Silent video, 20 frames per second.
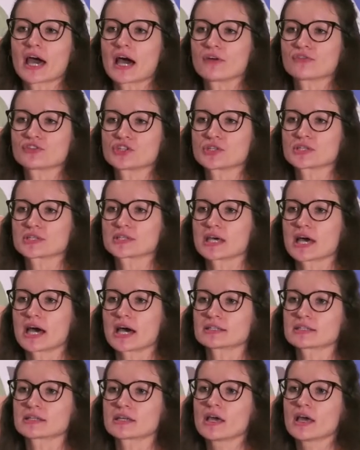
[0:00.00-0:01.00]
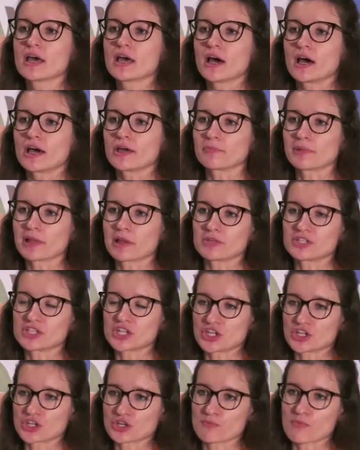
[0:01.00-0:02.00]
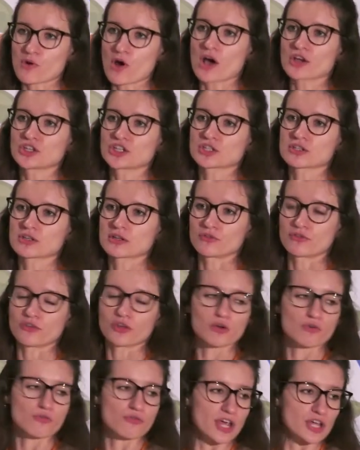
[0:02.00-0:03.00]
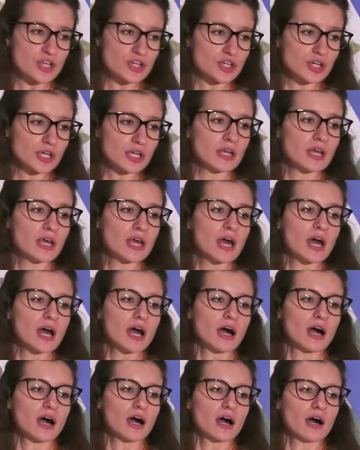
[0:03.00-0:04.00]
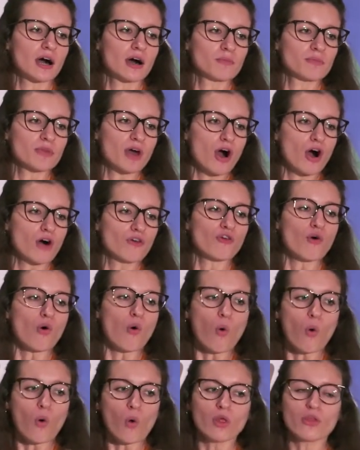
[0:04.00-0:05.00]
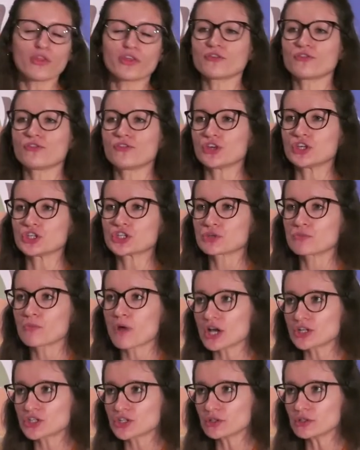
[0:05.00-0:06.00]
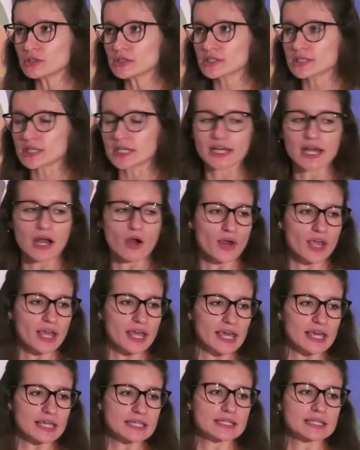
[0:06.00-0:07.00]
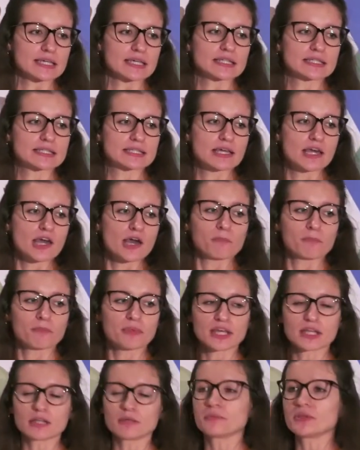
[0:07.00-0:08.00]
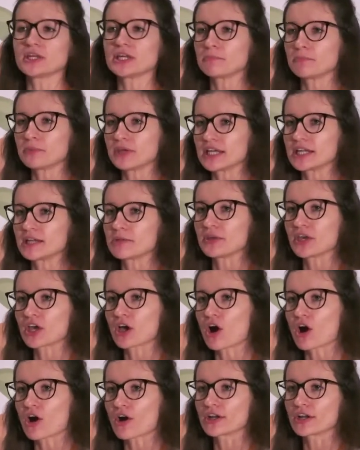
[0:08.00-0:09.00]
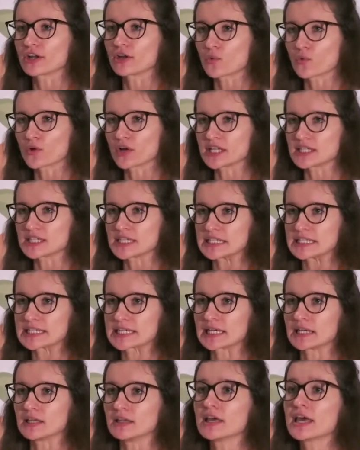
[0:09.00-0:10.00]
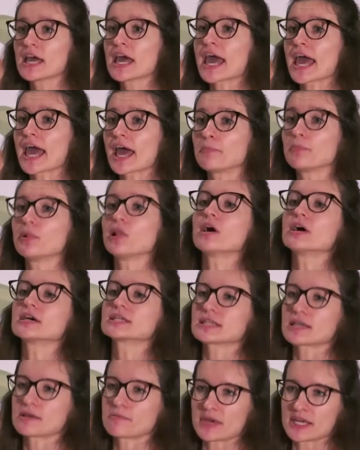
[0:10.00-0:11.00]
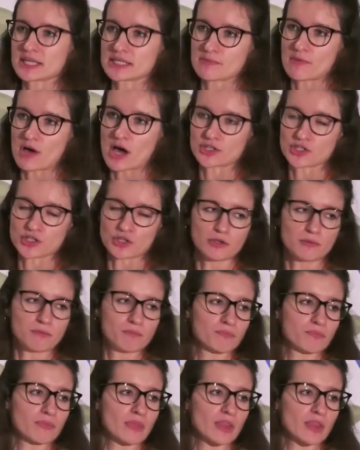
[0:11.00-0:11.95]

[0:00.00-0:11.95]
have to set implementation project configuration of all the feature modules. In our case, it's PLP, PDP card, and order detail, plus a base module.